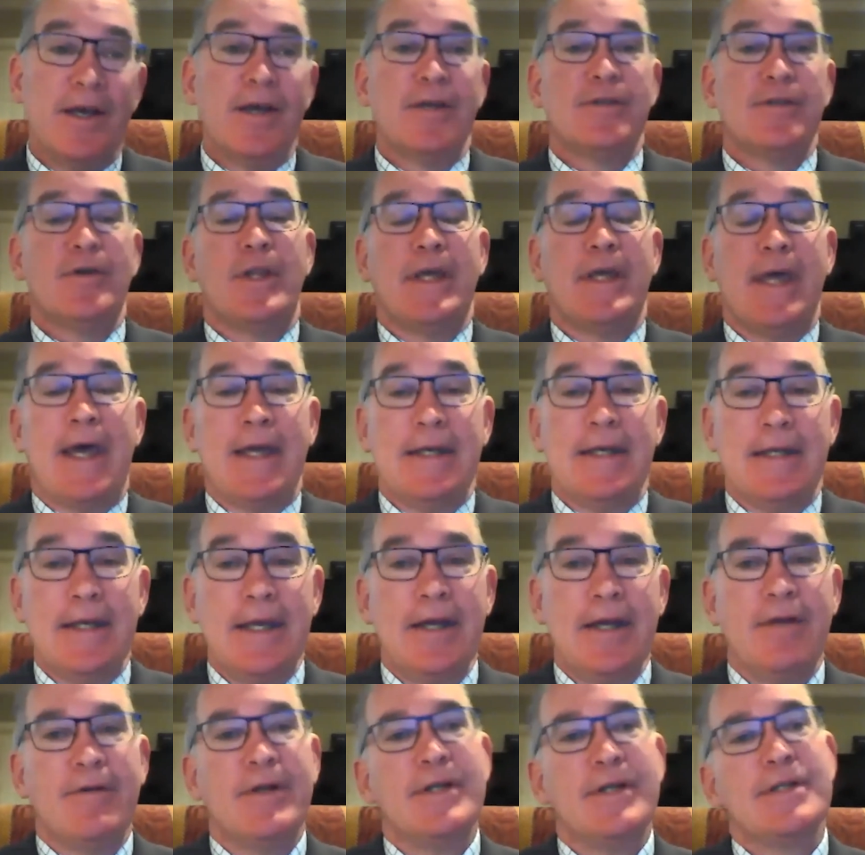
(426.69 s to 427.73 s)
So the
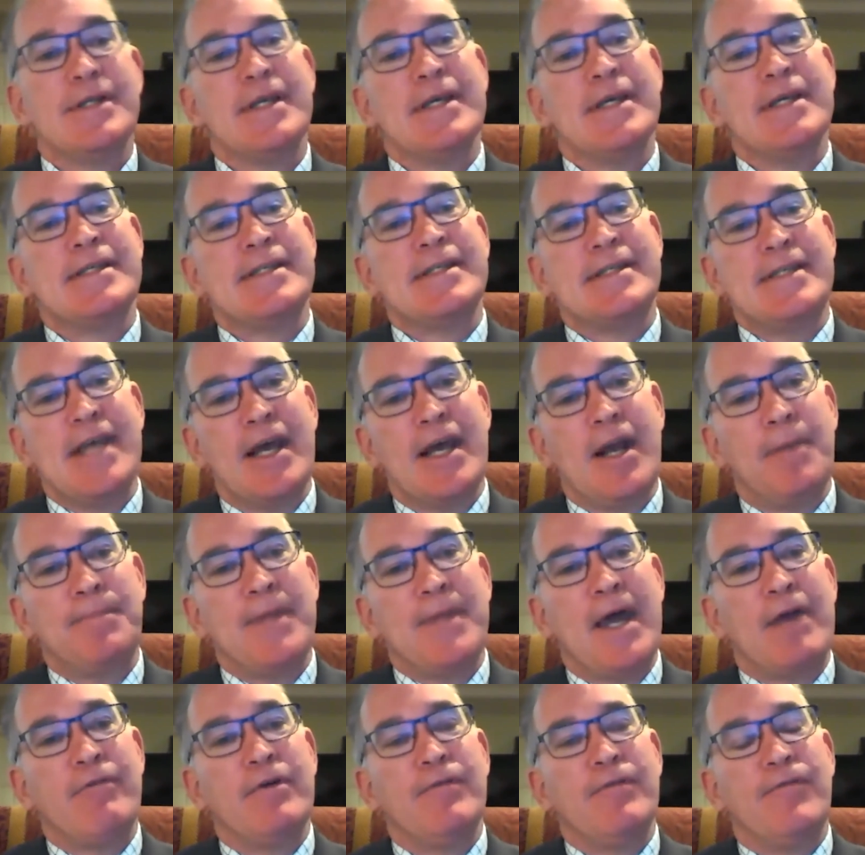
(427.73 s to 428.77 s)
idea is set up
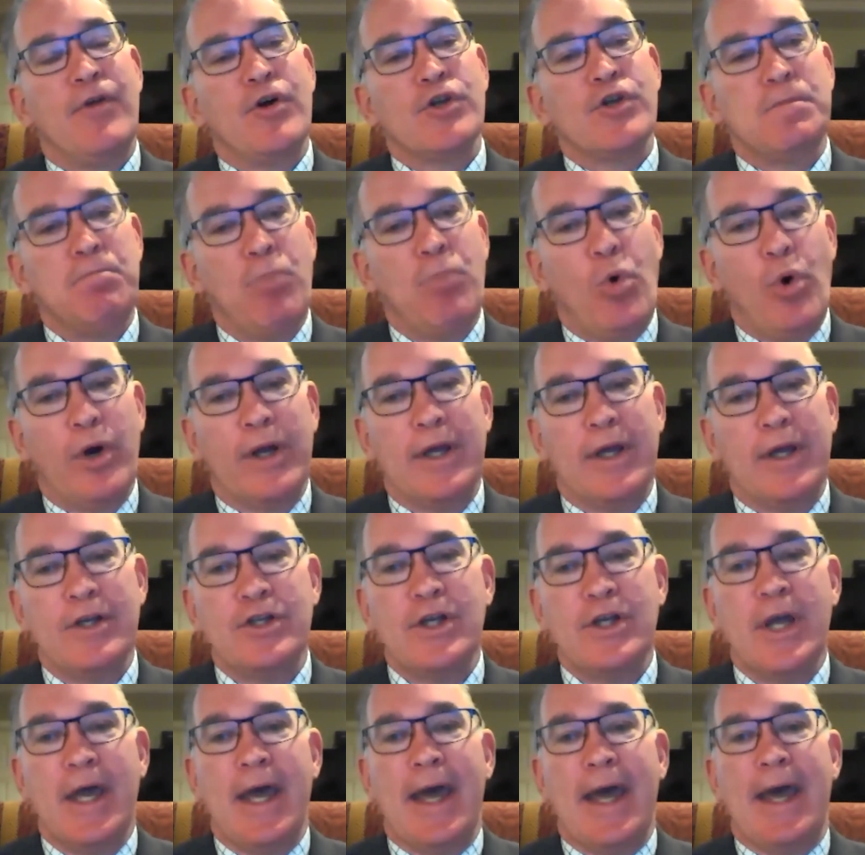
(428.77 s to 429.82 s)
that reverse mortgage
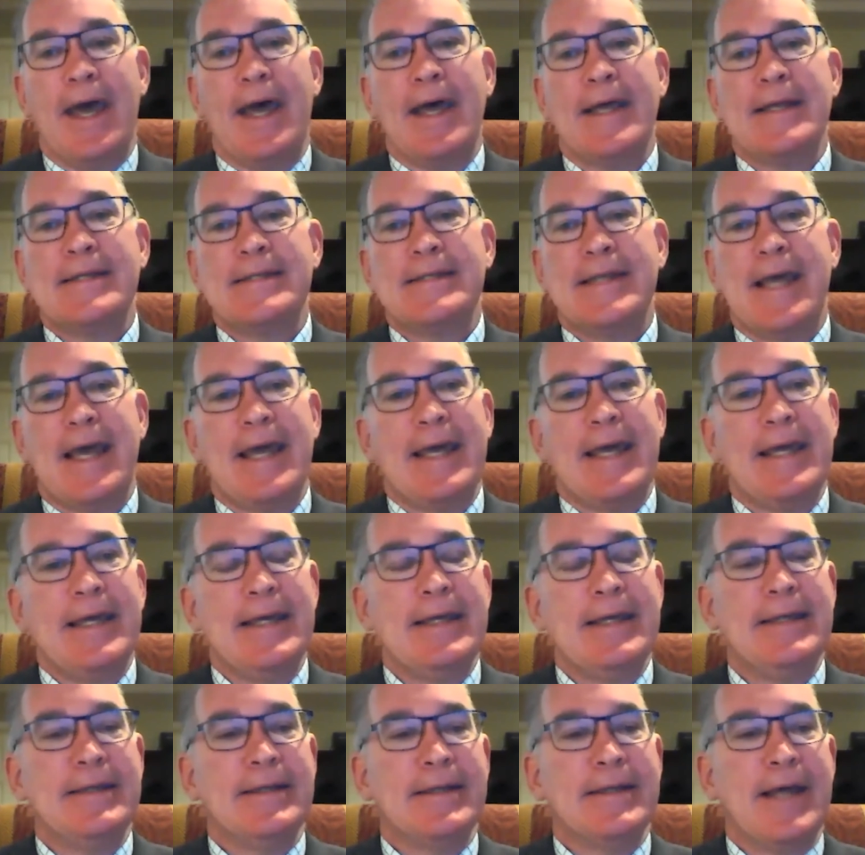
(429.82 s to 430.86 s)
as
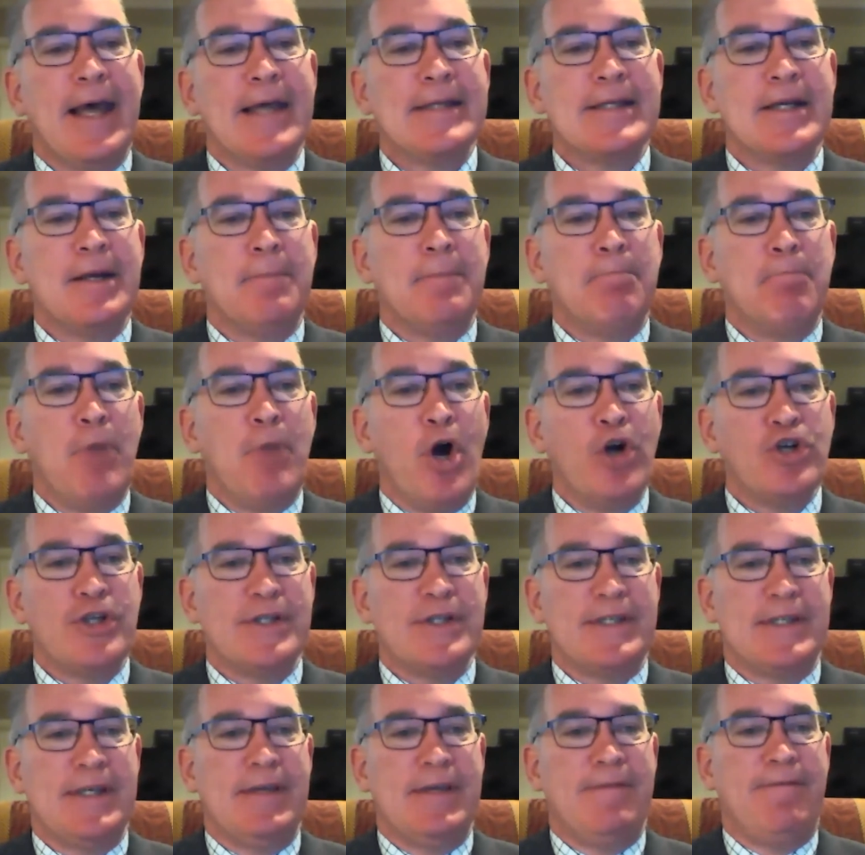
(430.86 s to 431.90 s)
an
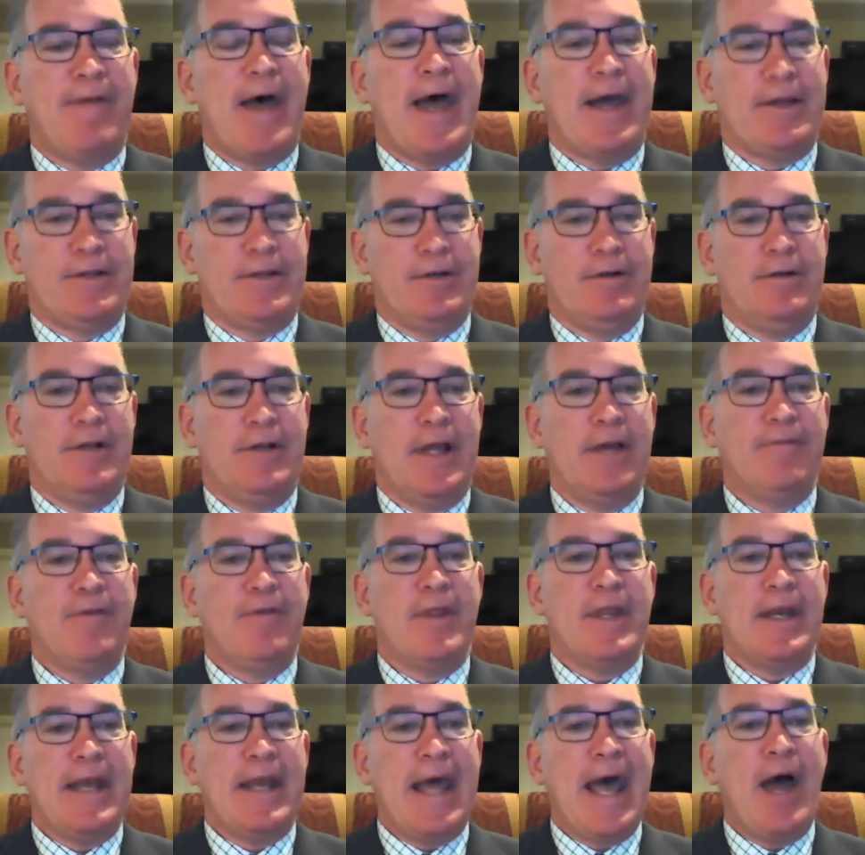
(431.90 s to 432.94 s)
emergency factor, like for the
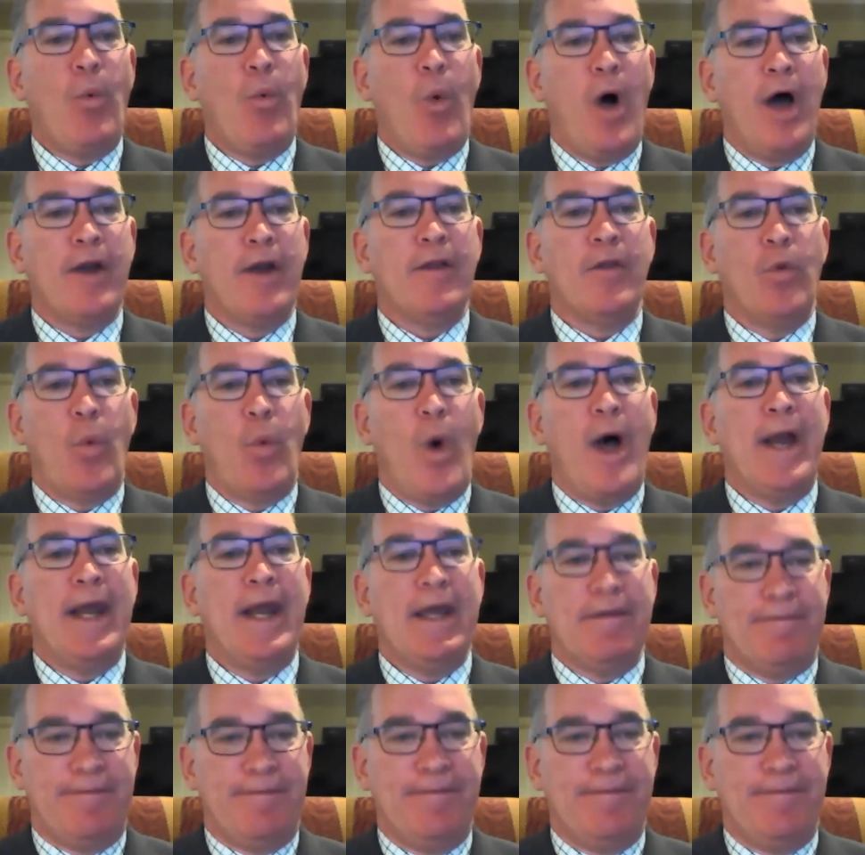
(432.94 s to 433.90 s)
now what or the what if,